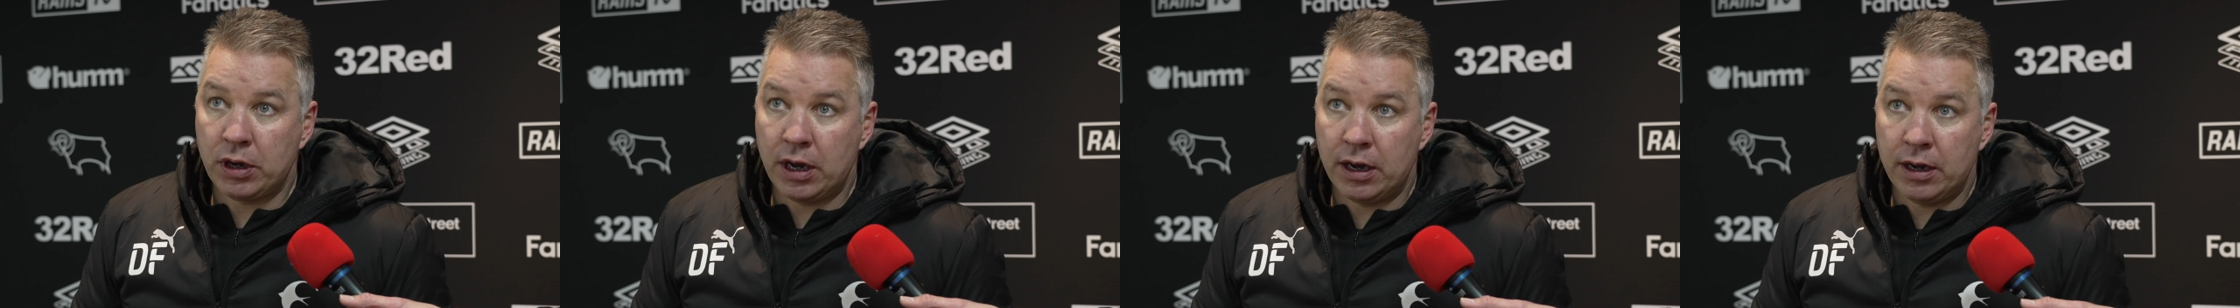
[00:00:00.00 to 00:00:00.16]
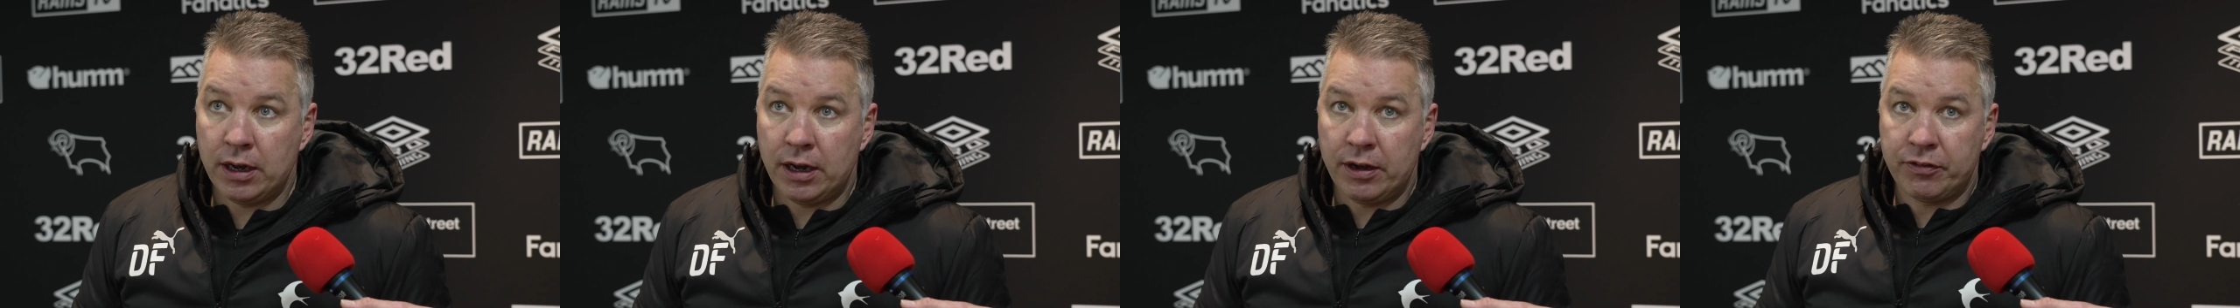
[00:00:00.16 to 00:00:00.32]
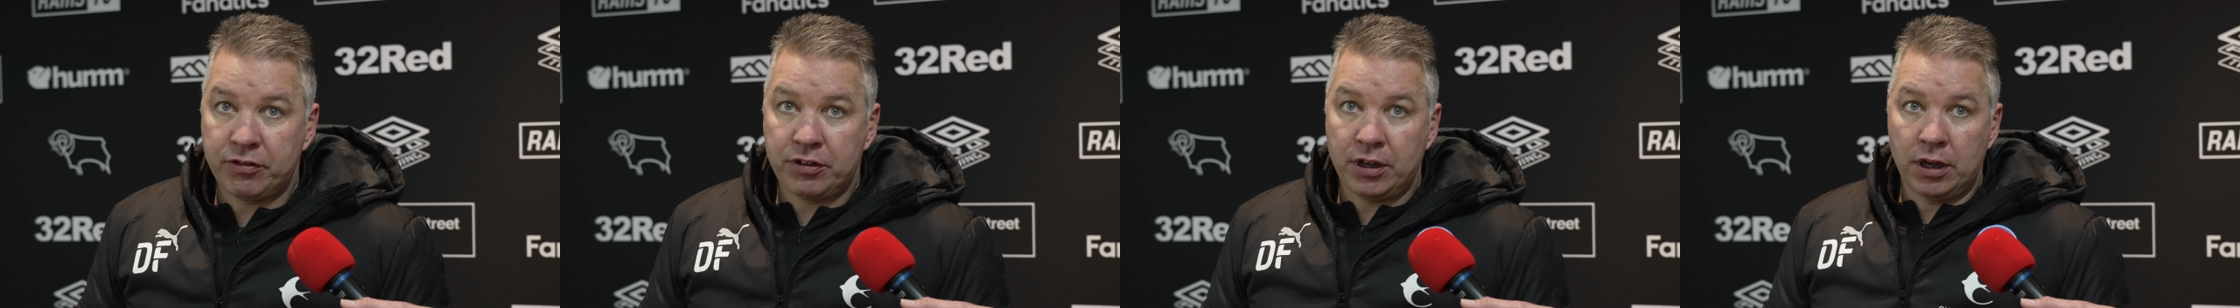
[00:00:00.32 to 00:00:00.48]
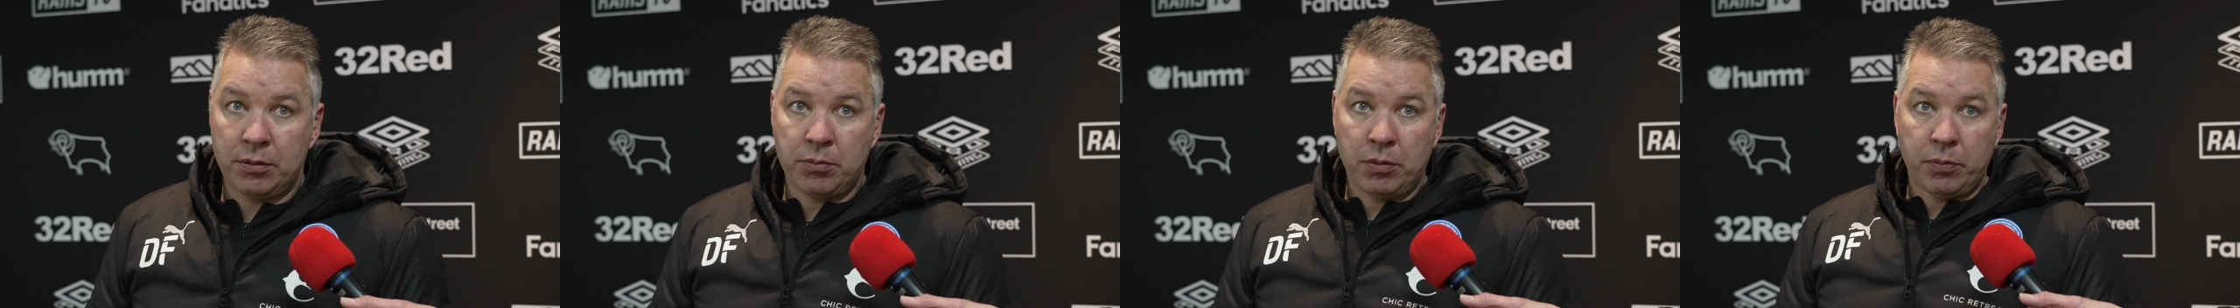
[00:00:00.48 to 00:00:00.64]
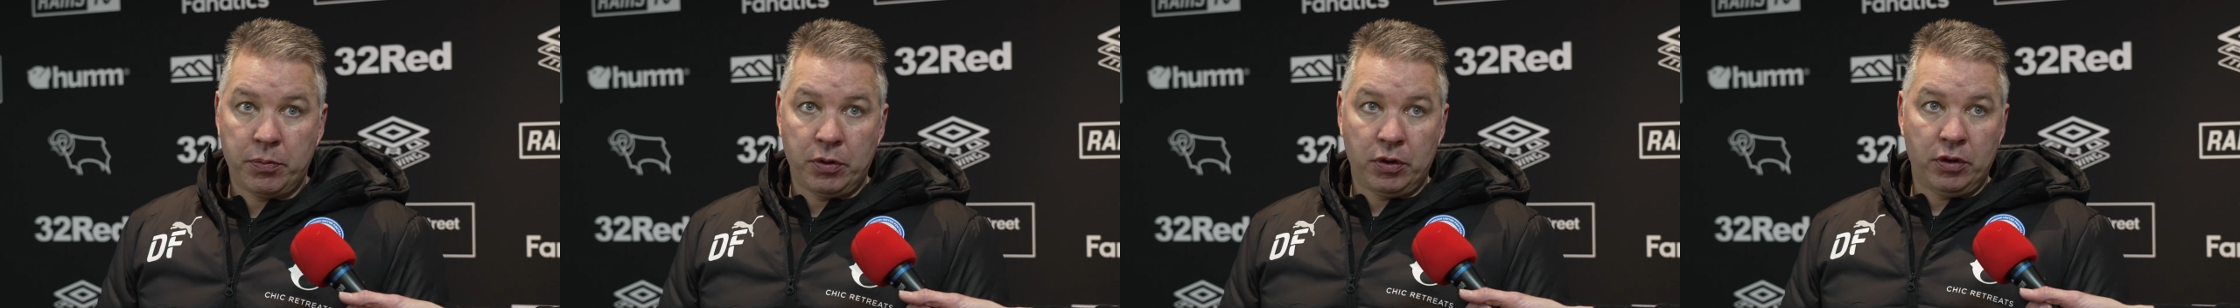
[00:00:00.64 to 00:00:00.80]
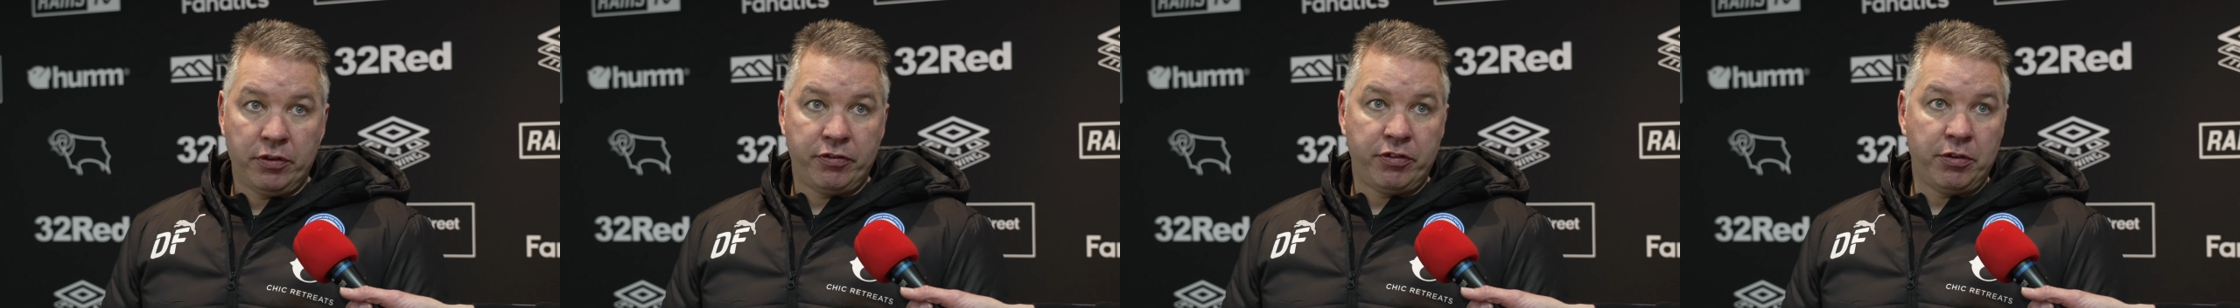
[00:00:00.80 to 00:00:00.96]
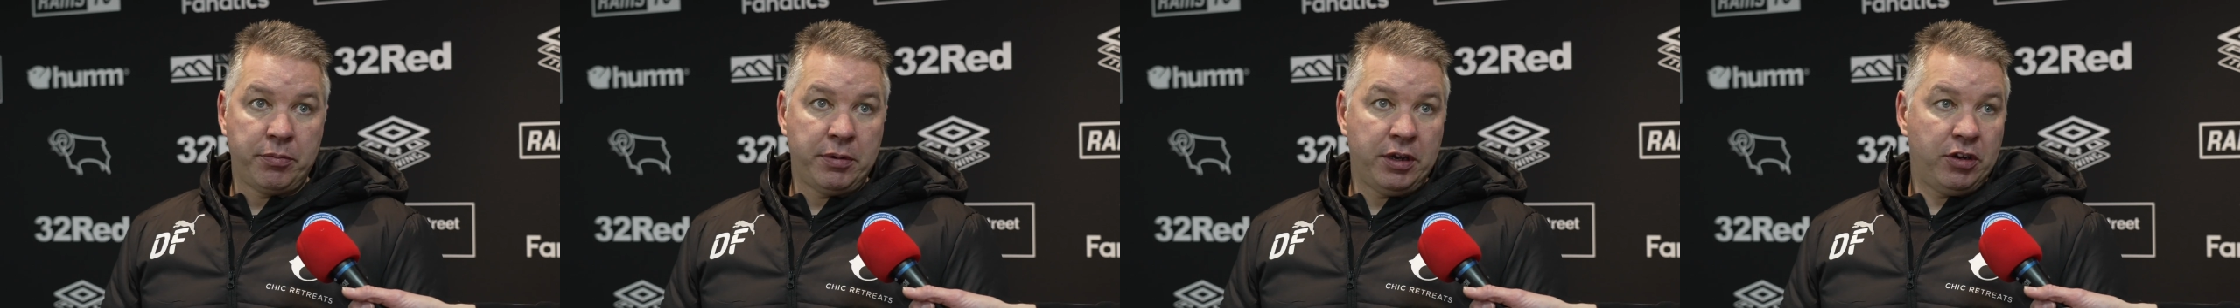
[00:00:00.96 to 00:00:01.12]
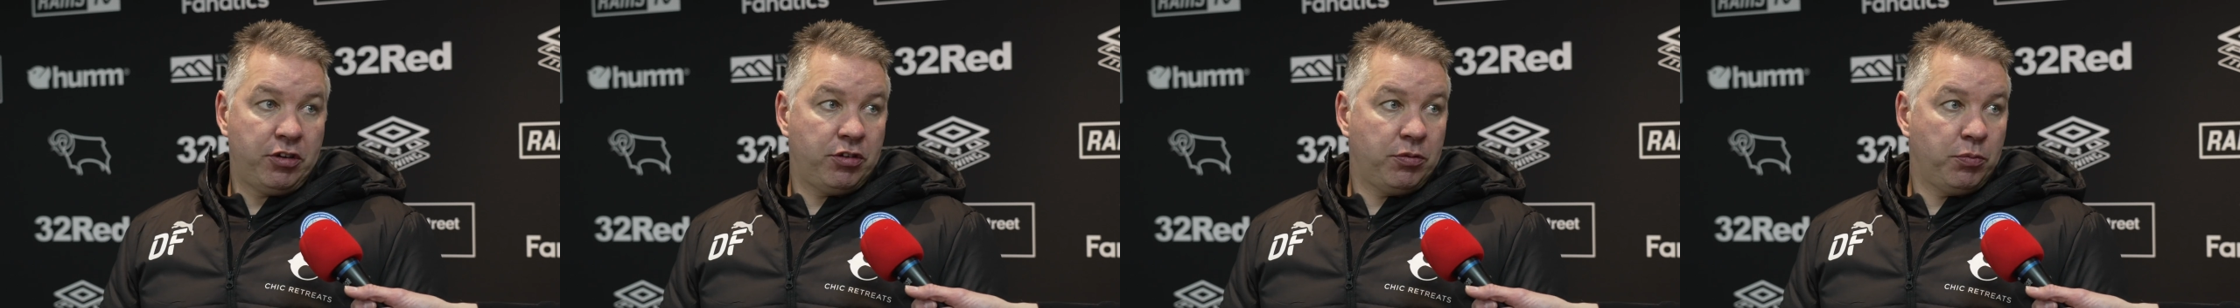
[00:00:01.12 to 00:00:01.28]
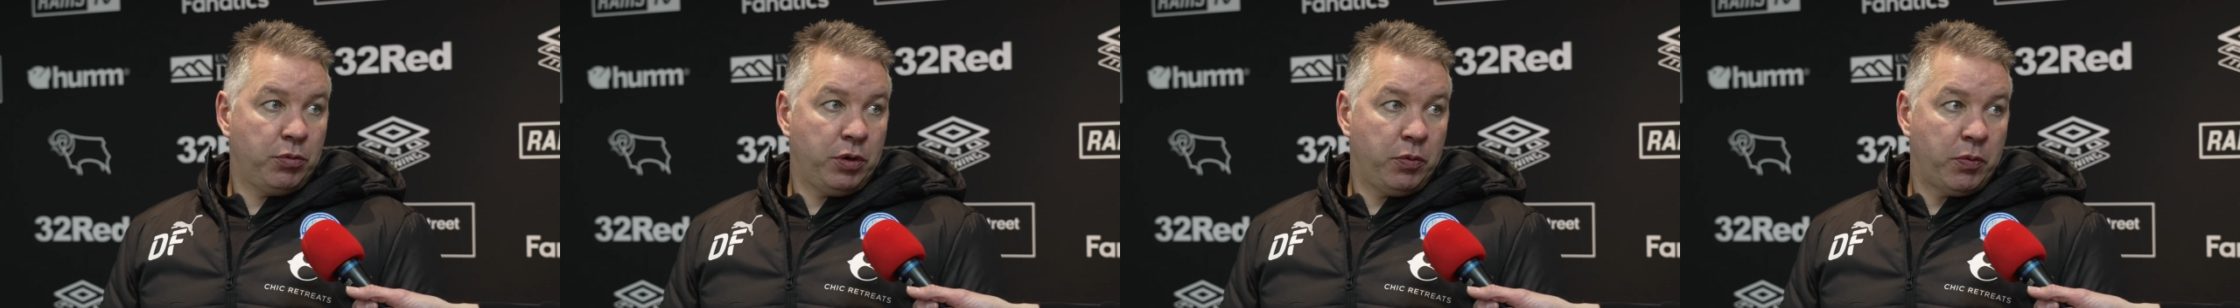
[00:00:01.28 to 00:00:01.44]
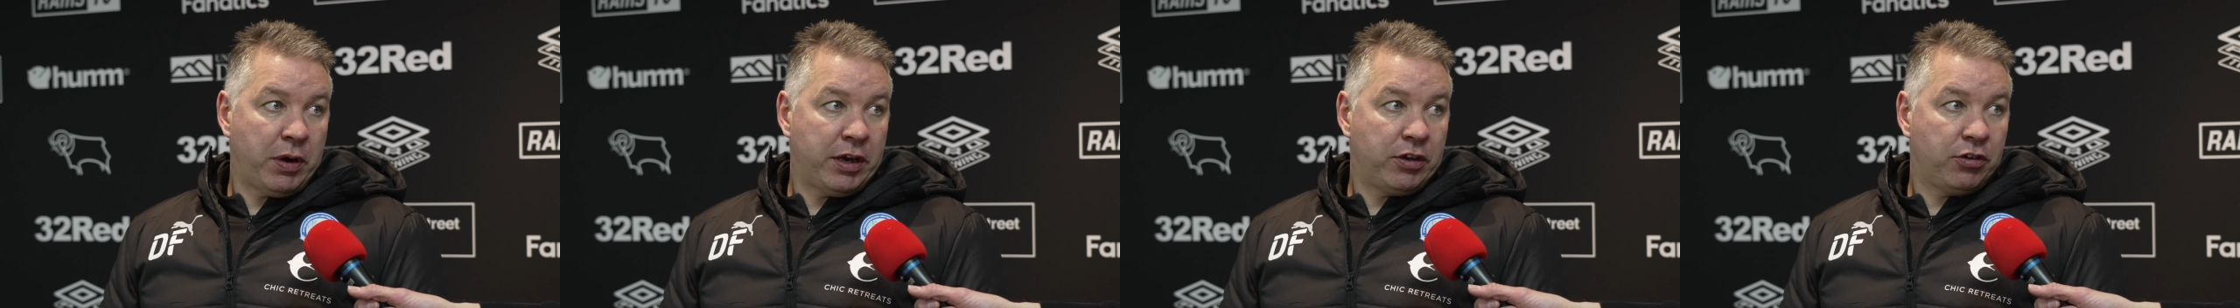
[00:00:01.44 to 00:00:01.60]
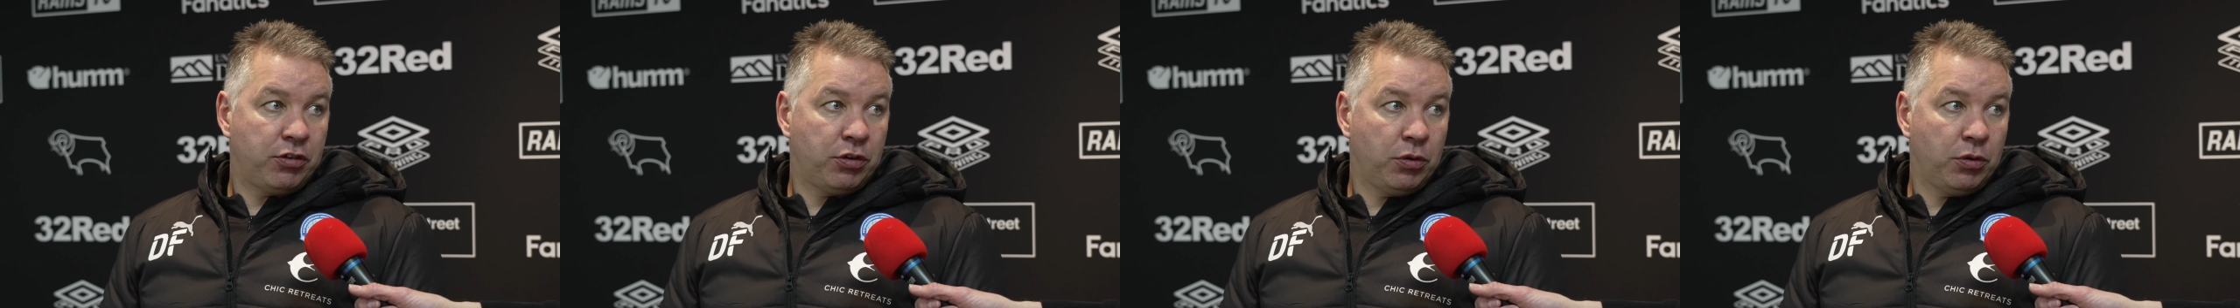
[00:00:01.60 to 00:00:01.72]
at half-time about the formation we went